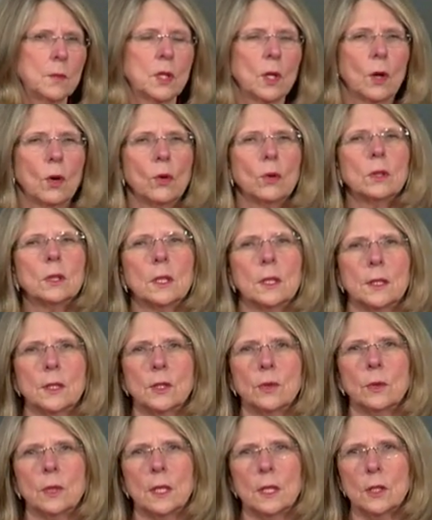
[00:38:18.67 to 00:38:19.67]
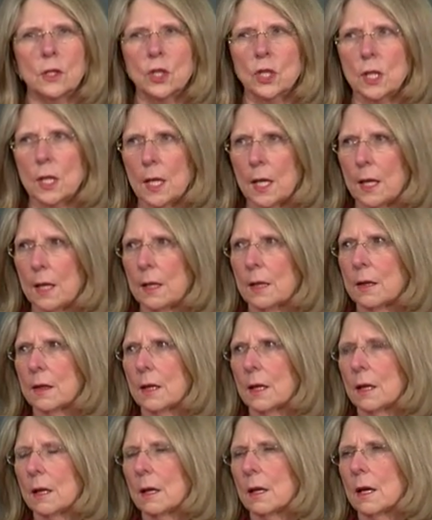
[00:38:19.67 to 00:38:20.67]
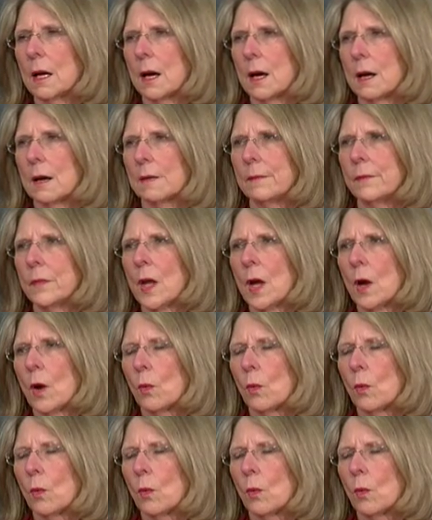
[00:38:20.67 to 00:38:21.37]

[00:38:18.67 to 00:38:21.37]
to Oakland to initiate the